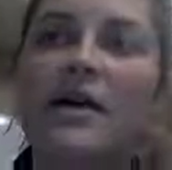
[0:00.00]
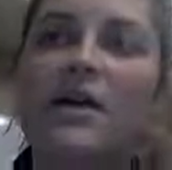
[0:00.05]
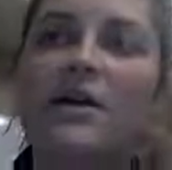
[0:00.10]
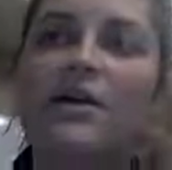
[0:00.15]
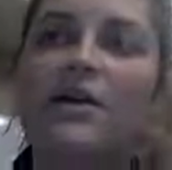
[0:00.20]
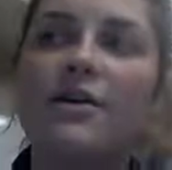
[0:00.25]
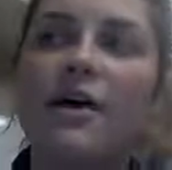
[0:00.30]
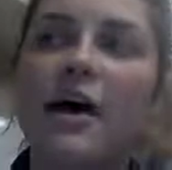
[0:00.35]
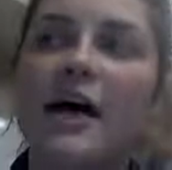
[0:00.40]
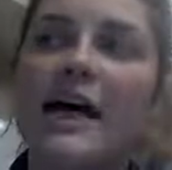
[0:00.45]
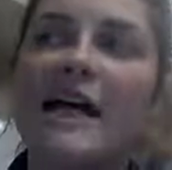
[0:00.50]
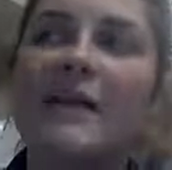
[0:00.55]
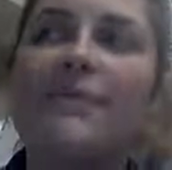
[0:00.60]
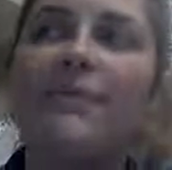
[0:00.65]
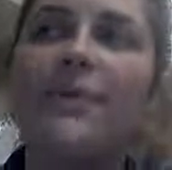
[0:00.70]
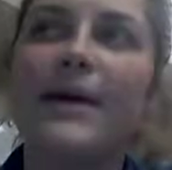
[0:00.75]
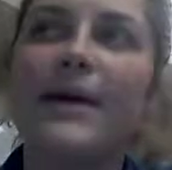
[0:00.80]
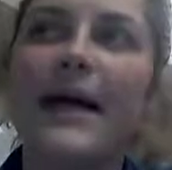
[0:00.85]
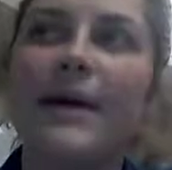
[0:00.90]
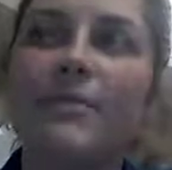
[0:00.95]
you're not going to
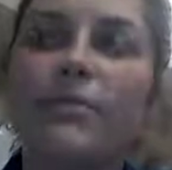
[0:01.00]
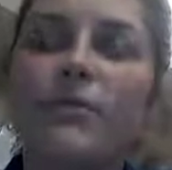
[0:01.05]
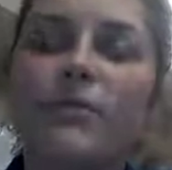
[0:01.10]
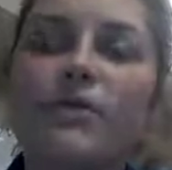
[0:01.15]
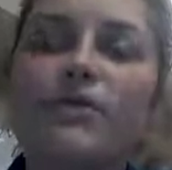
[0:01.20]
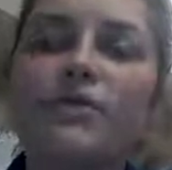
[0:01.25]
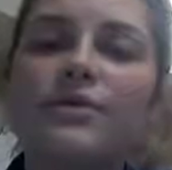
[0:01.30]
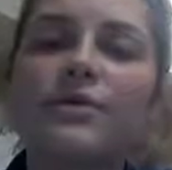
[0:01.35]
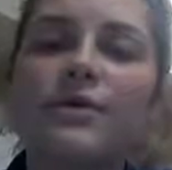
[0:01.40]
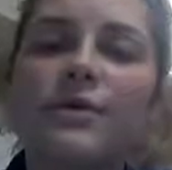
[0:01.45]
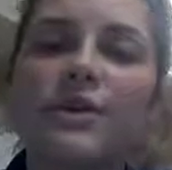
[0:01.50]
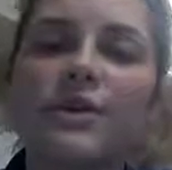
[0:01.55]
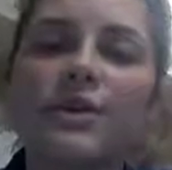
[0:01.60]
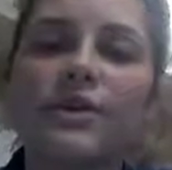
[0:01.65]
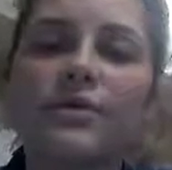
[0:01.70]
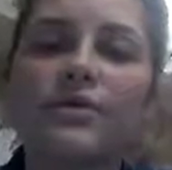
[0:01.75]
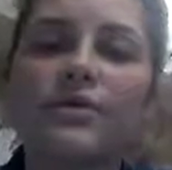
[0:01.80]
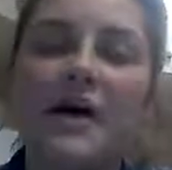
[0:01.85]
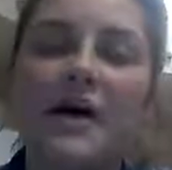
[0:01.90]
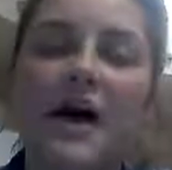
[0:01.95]
be able
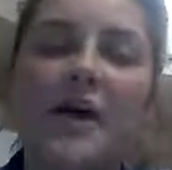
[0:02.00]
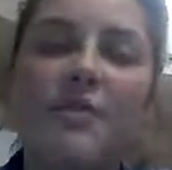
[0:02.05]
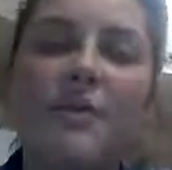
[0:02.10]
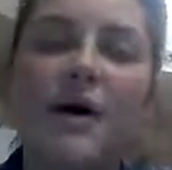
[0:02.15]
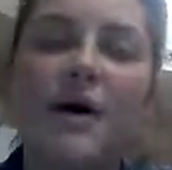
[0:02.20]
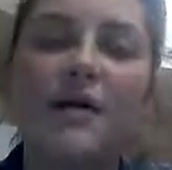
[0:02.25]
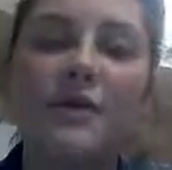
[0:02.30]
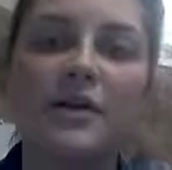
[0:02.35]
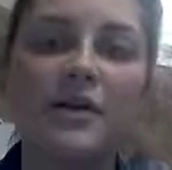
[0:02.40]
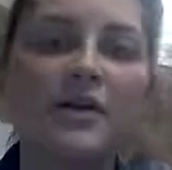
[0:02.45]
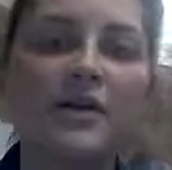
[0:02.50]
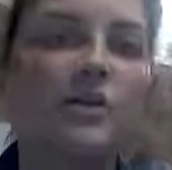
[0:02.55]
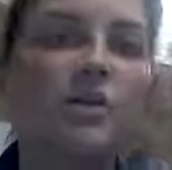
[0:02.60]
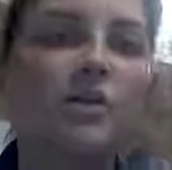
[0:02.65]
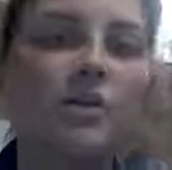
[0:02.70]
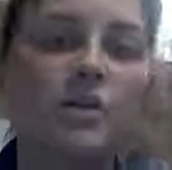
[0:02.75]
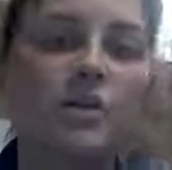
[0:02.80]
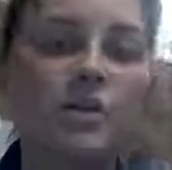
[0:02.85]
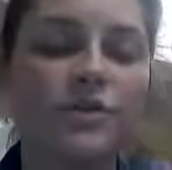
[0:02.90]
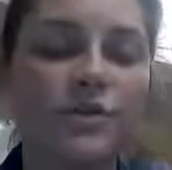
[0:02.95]
to help out your
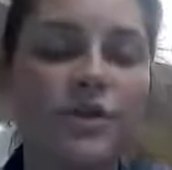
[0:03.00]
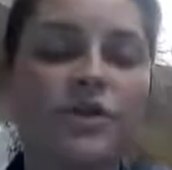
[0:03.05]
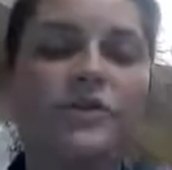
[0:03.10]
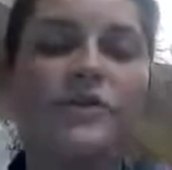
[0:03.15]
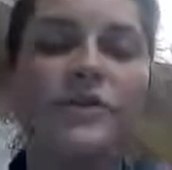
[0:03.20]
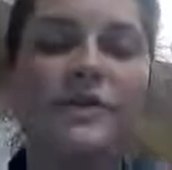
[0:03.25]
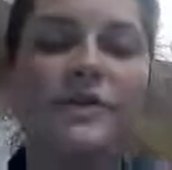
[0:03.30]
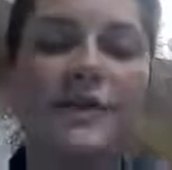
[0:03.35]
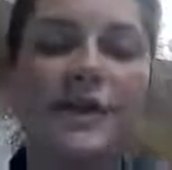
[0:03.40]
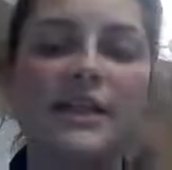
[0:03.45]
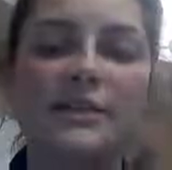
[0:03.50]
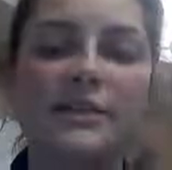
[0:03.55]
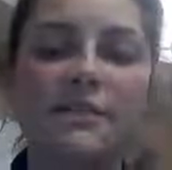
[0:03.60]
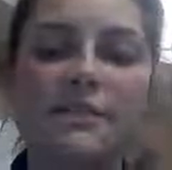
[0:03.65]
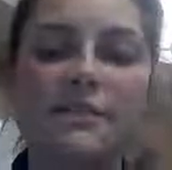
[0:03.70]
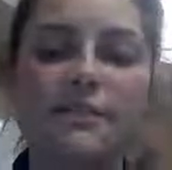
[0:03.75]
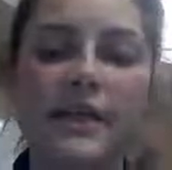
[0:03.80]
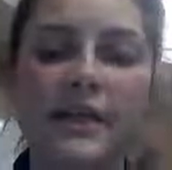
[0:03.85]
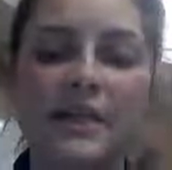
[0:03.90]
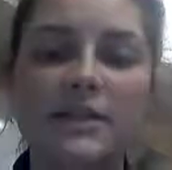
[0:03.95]
cultural students as
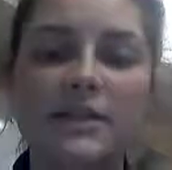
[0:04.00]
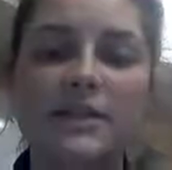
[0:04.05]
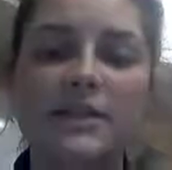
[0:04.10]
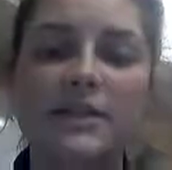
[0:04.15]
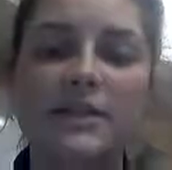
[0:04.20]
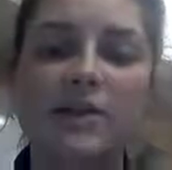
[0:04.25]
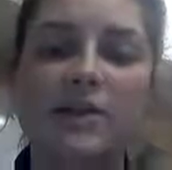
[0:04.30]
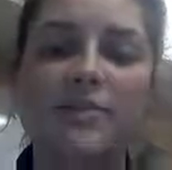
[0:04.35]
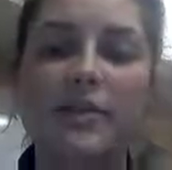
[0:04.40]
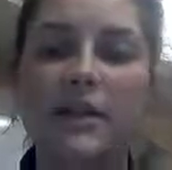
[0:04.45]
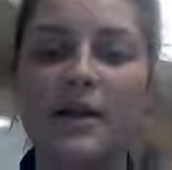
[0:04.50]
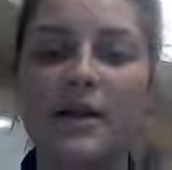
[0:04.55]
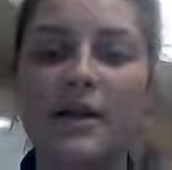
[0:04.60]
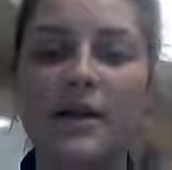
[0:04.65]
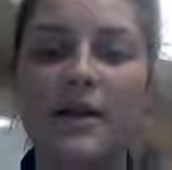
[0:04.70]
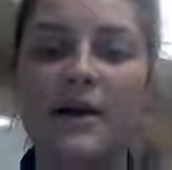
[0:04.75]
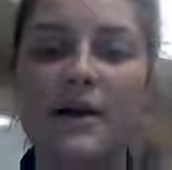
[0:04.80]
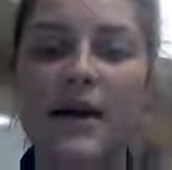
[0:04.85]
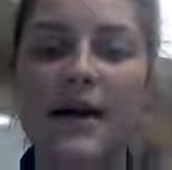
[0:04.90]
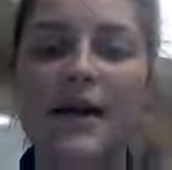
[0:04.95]
best as your ability,